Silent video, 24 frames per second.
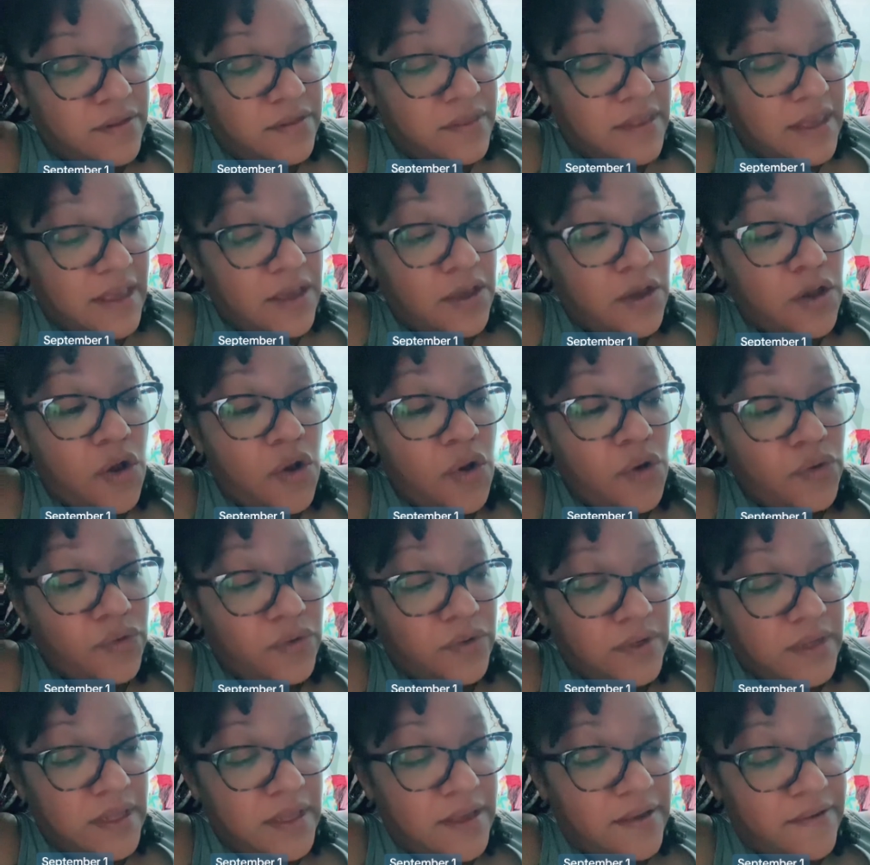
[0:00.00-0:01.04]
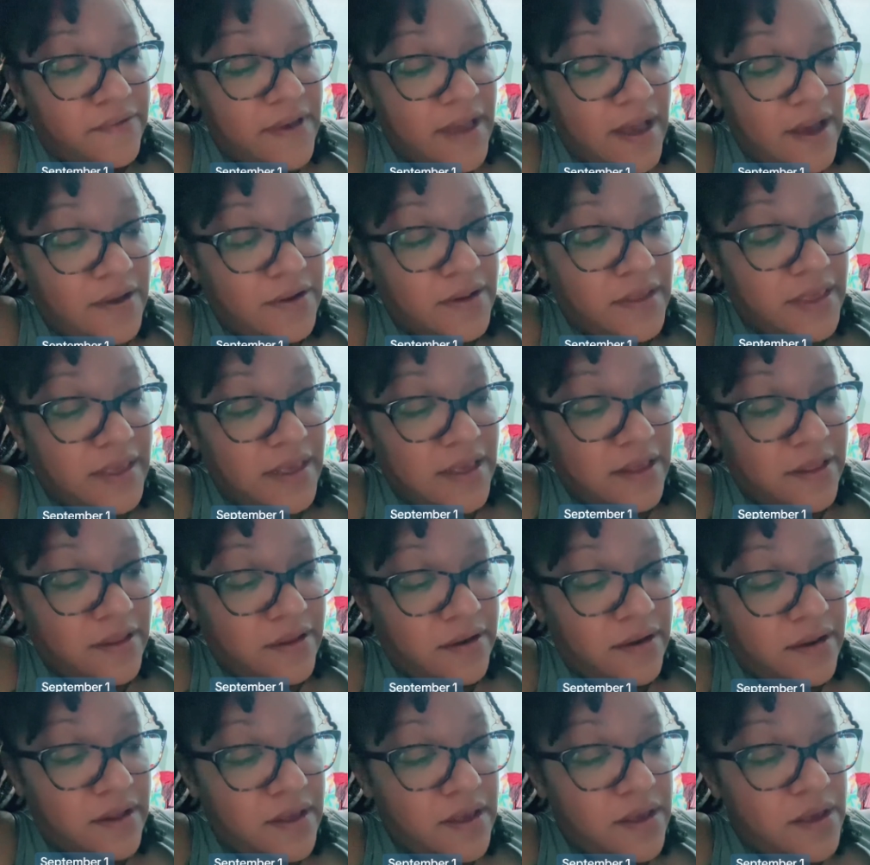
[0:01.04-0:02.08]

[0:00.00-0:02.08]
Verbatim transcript: think only of how to get